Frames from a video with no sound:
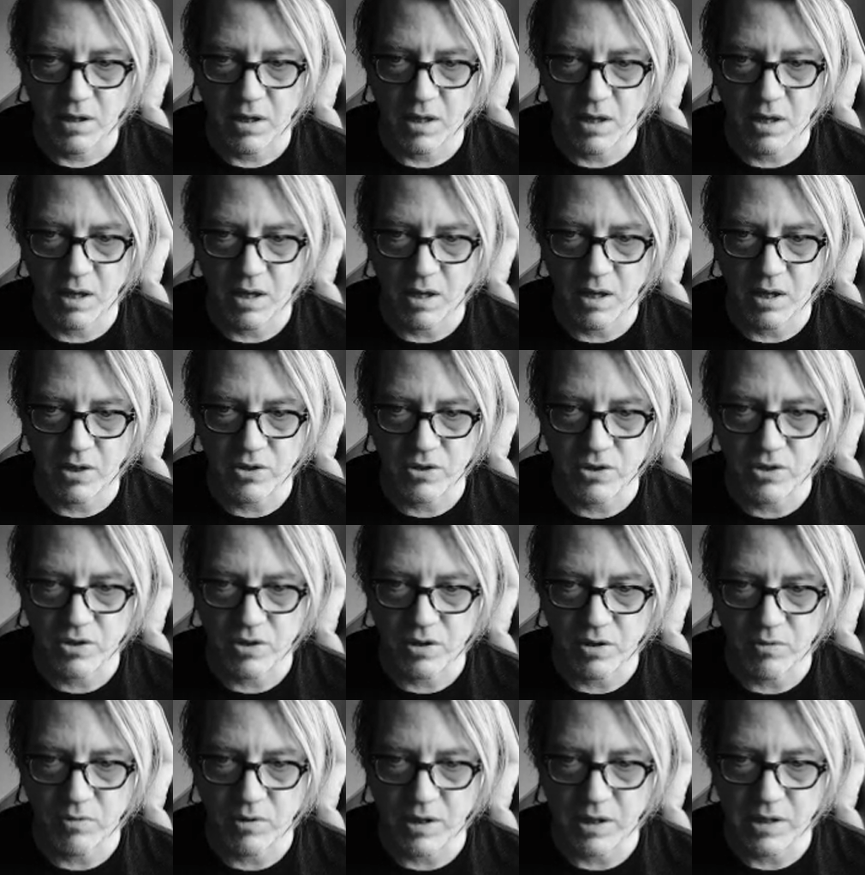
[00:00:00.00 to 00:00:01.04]
and I'll show
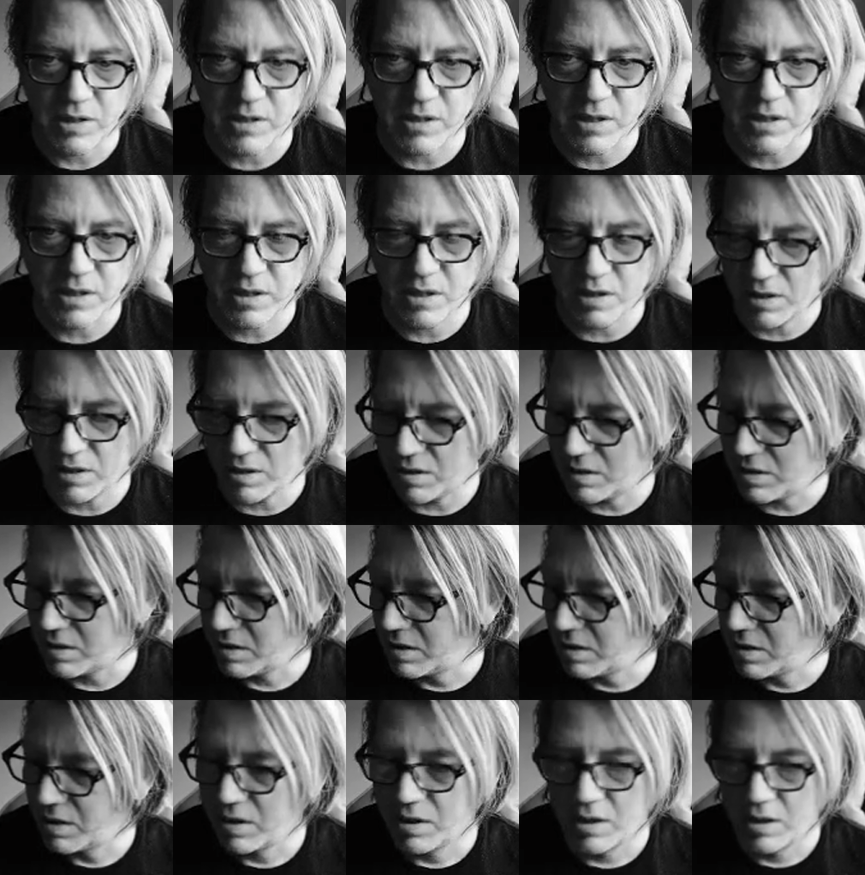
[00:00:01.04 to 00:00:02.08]
you what I did here.
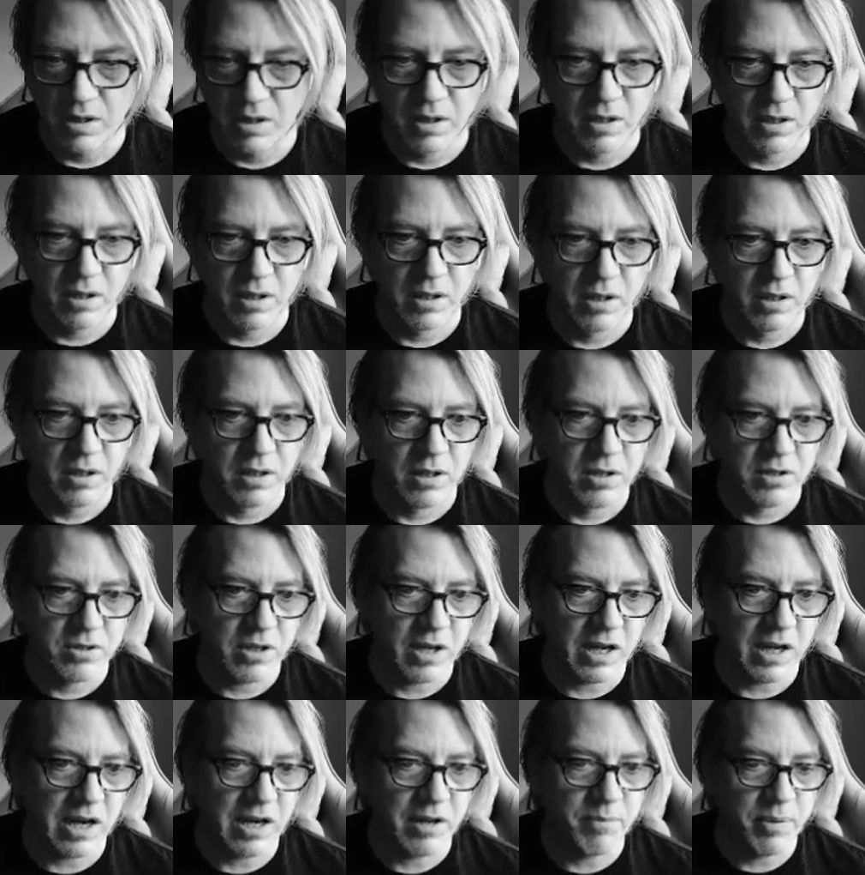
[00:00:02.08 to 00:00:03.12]

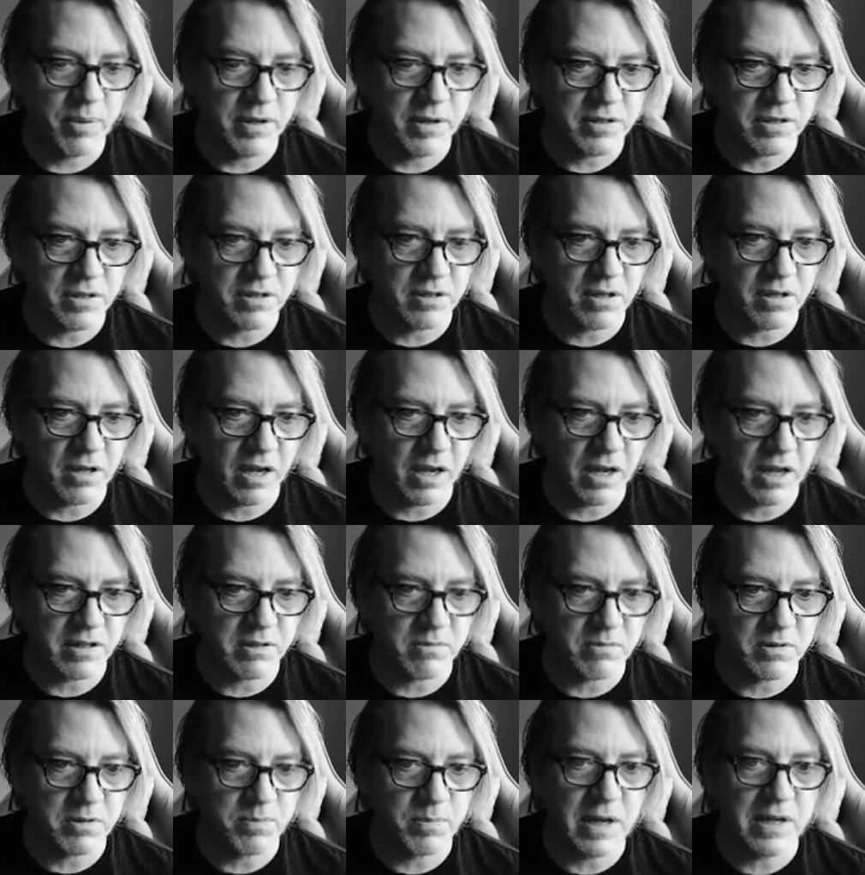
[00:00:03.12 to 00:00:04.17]
So I got I got
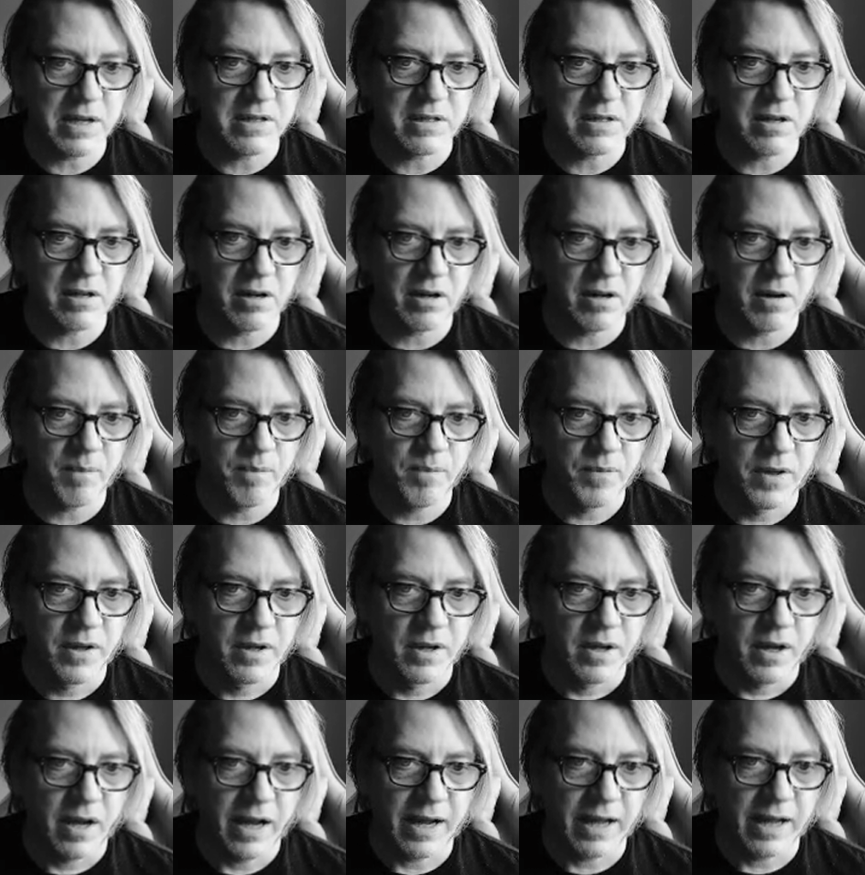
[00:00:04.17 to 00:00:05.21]
some space here.
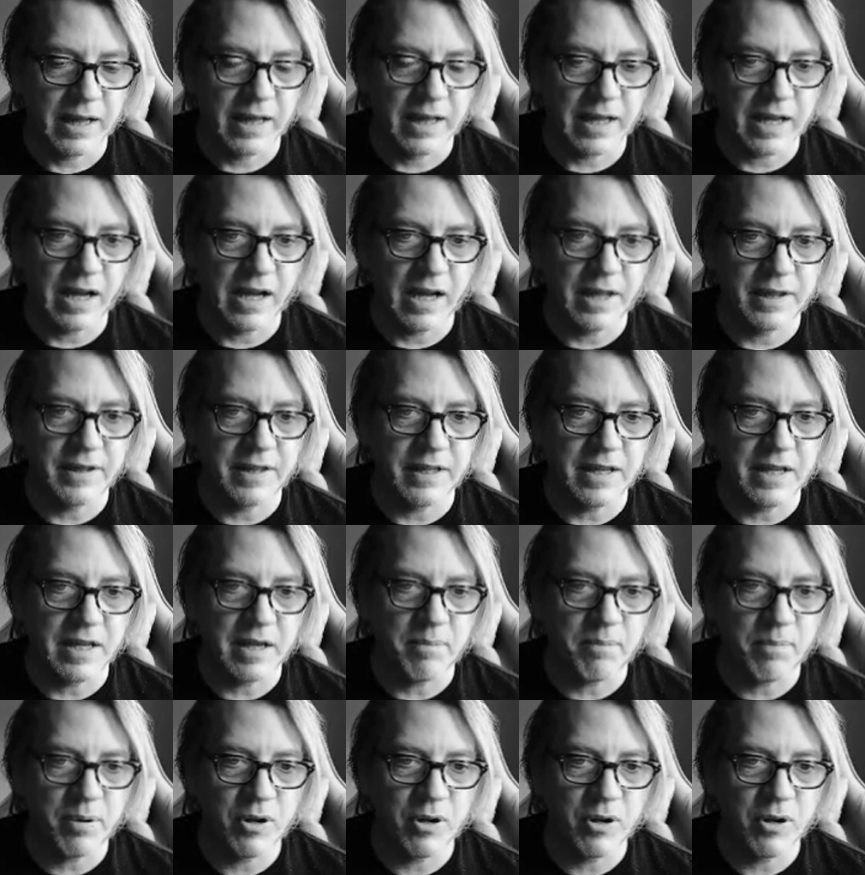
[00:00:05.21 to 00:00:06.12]
I click on the